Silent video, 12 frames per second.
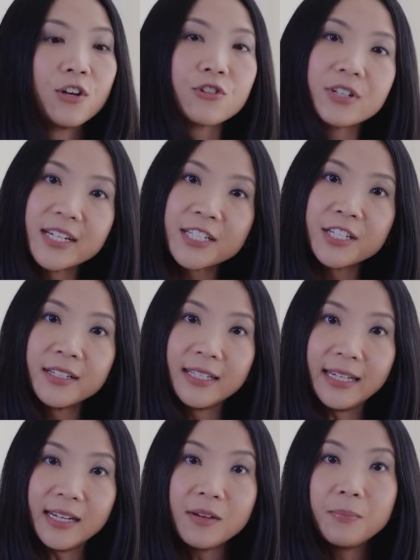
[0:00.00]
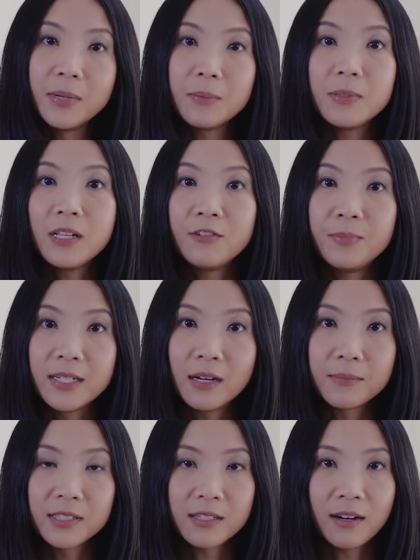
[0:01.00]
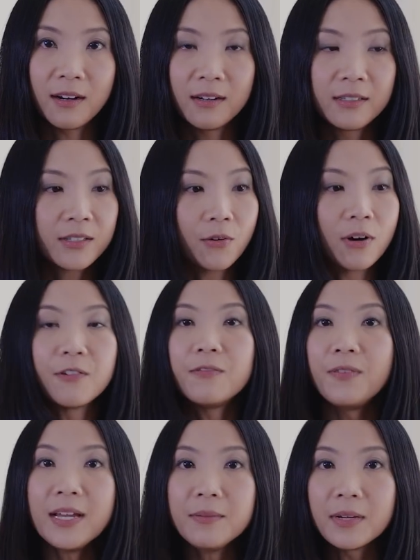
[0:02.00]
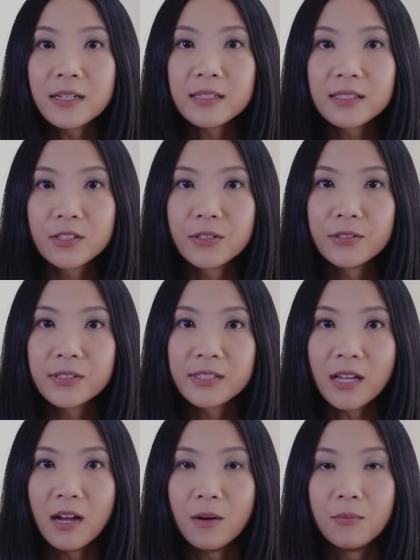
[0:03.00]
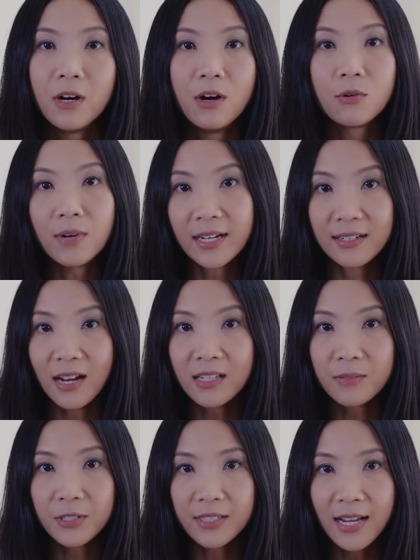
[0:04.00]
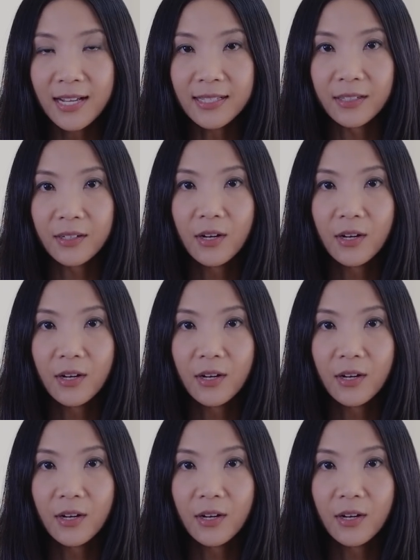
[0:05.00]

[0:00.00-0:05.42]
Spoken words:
Traditionally, people have become stars or famous through some recognizable talent,